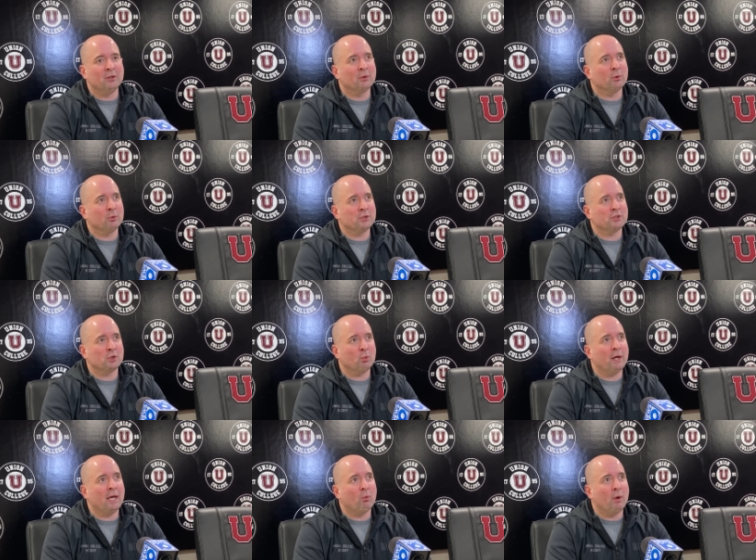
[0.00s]
you know the, just the
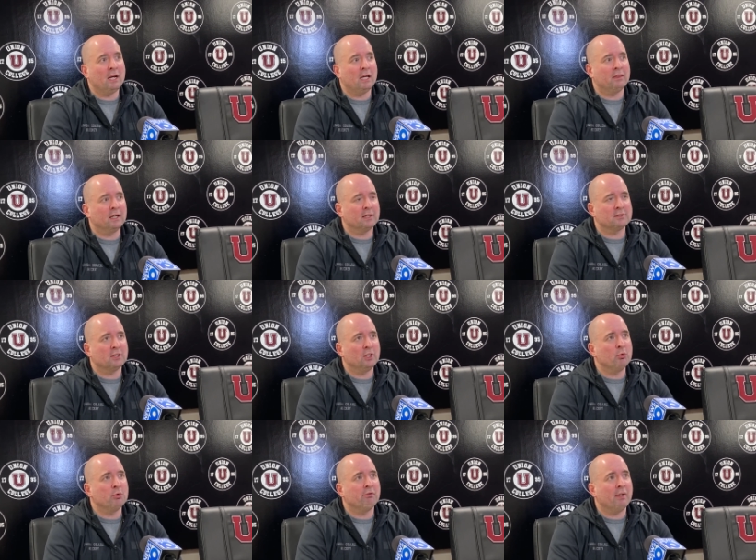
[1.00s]
way it went, I think it's a
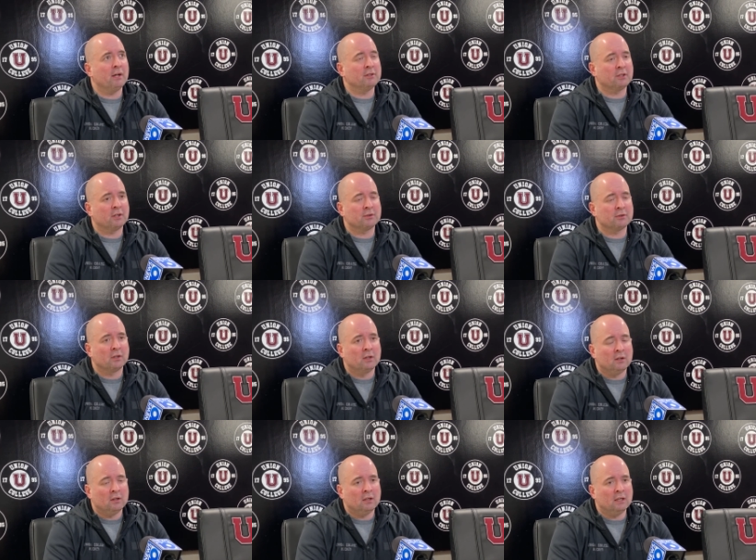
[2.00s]
huge advantage because
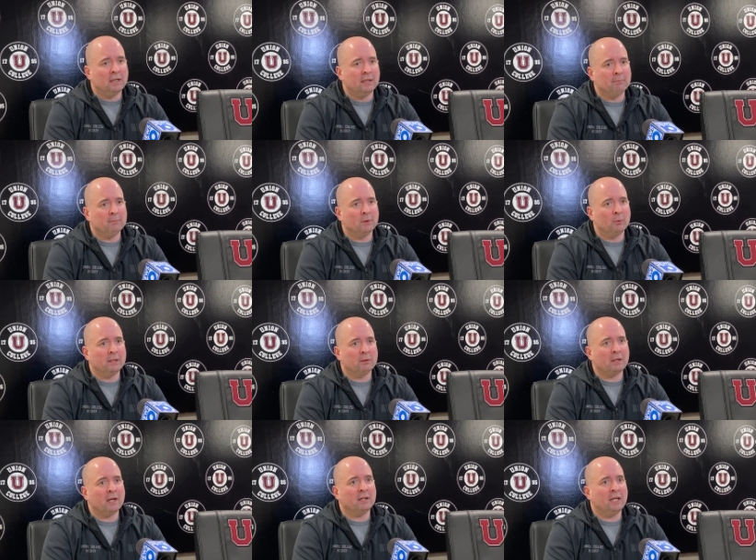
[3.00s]
um, you know, we
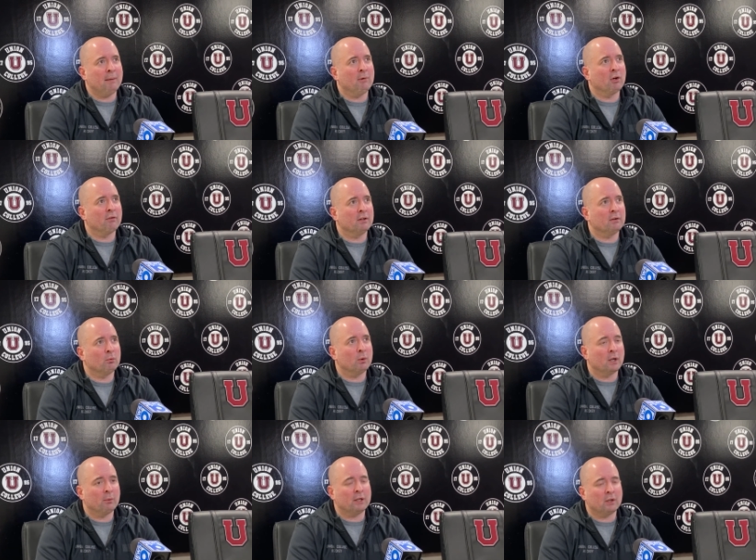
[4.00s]
kind of came out of it
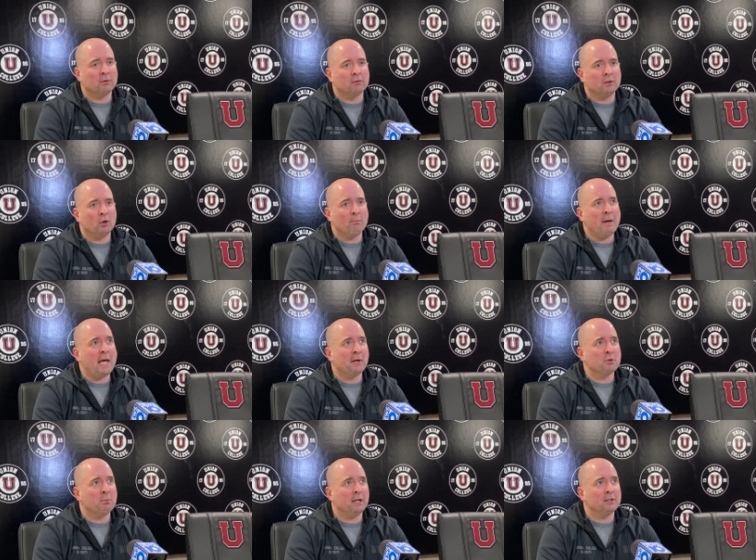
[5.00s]
where we could, you know,
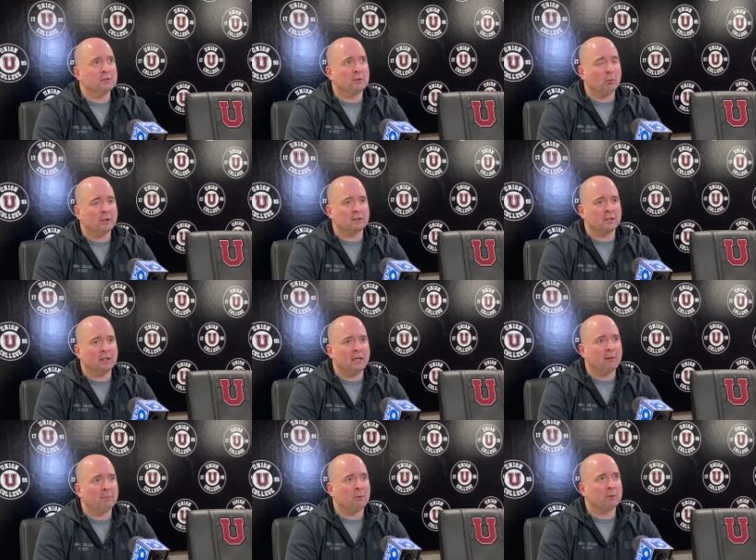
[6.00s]
manage minutes. It wasn't a
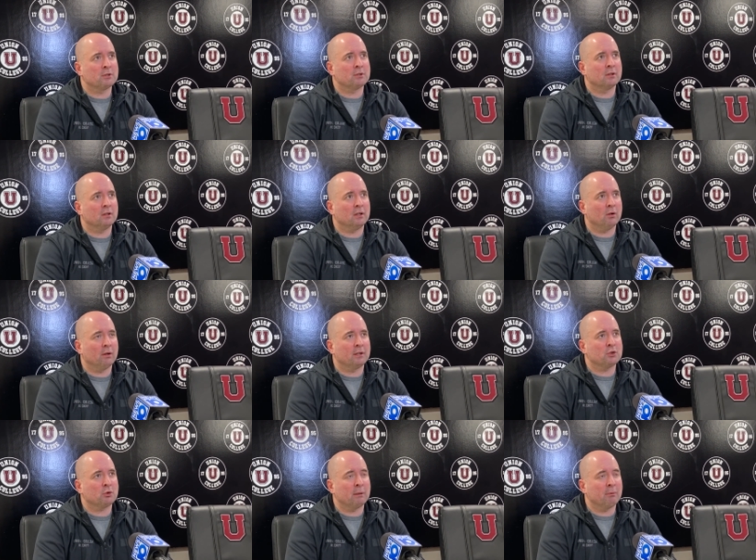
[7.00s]
game that was, you know,
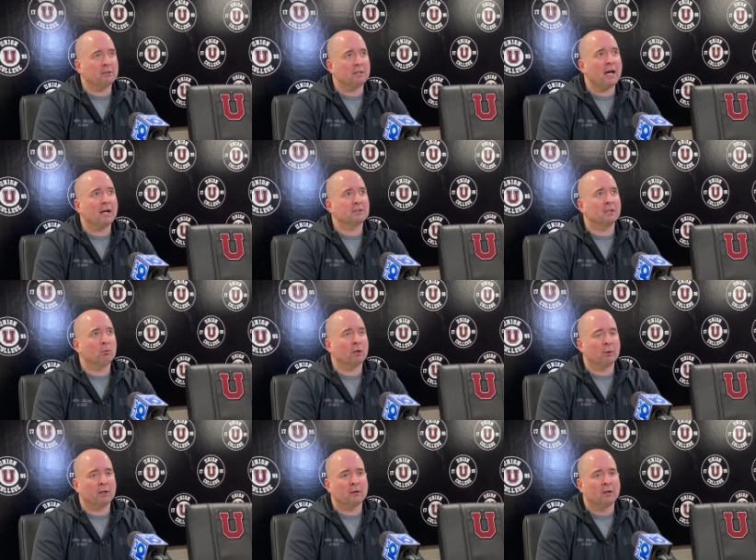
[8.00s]
extremely taxing
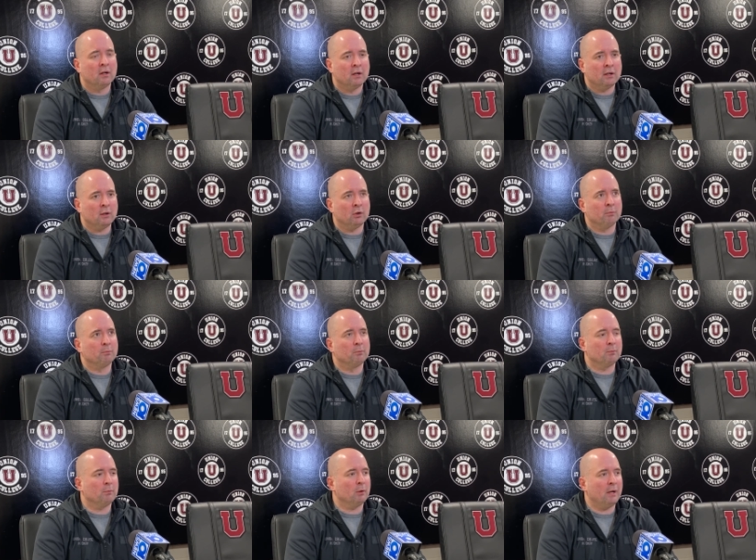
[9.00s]
where we were, you know,
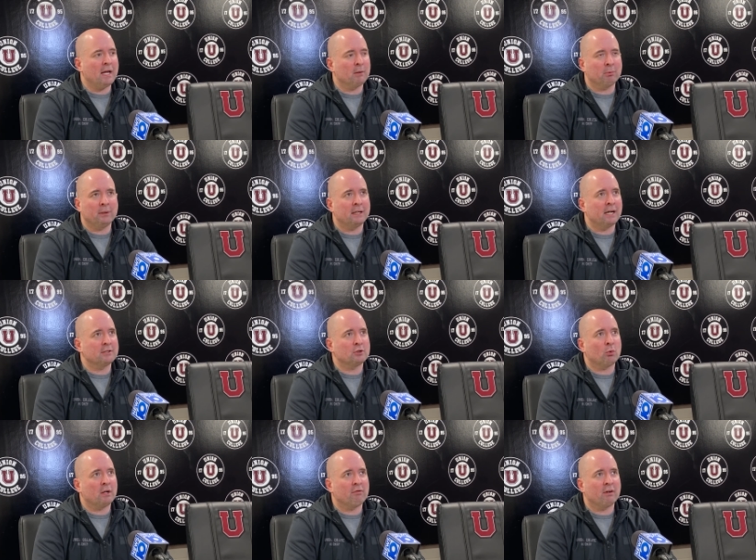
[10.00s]
you know, had to play guys
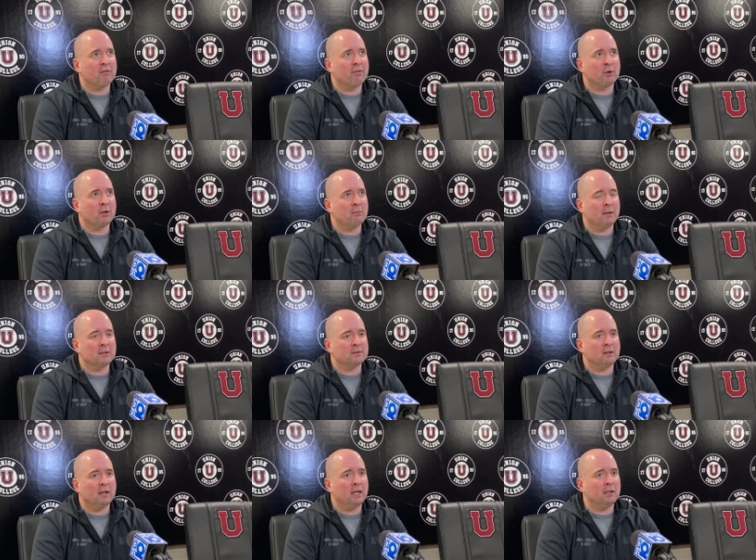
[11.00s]
25, 30
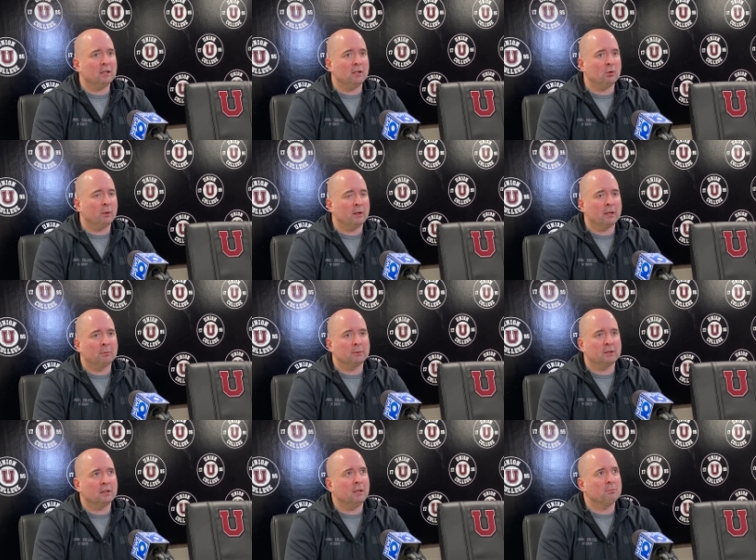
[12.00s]
minutes a night. You know, we were able
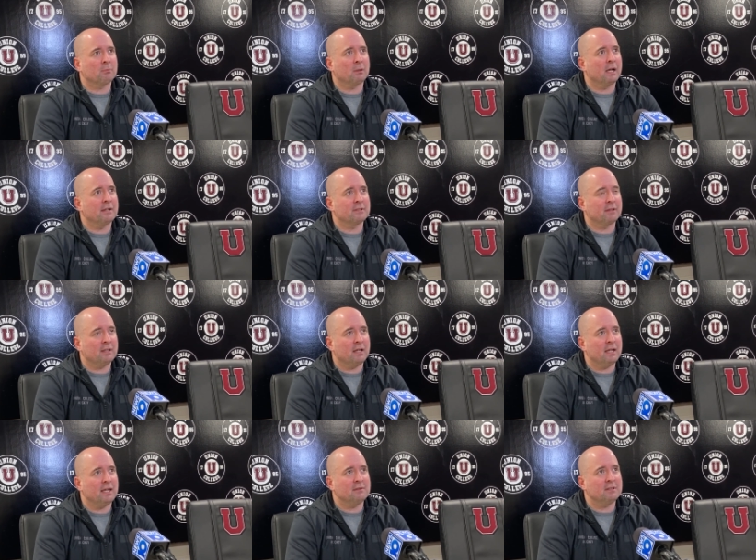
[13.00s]
to keep some guys at
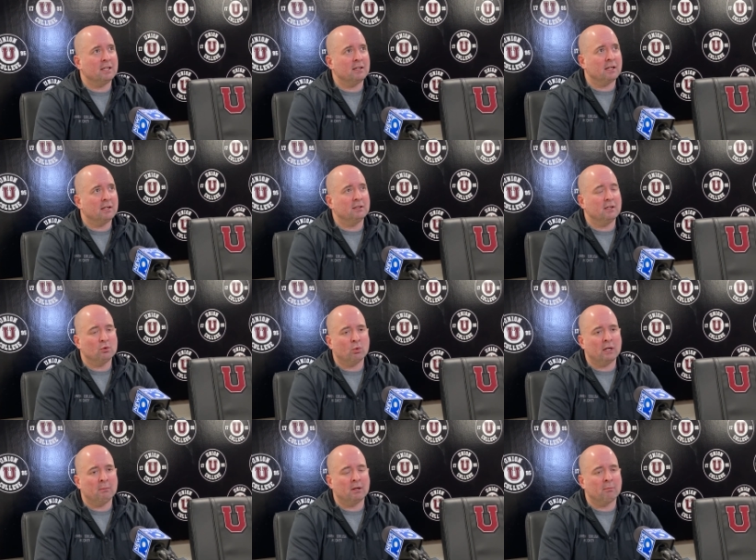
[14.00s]
that 18, 19,
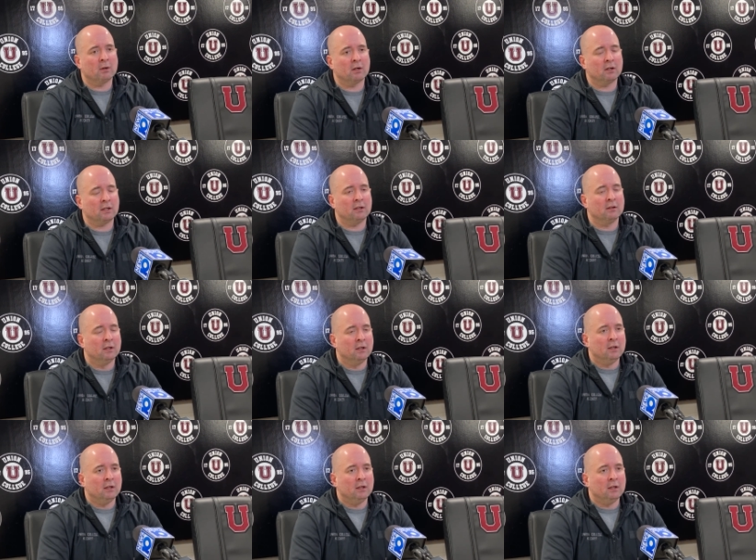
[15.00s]
20 minute mark and,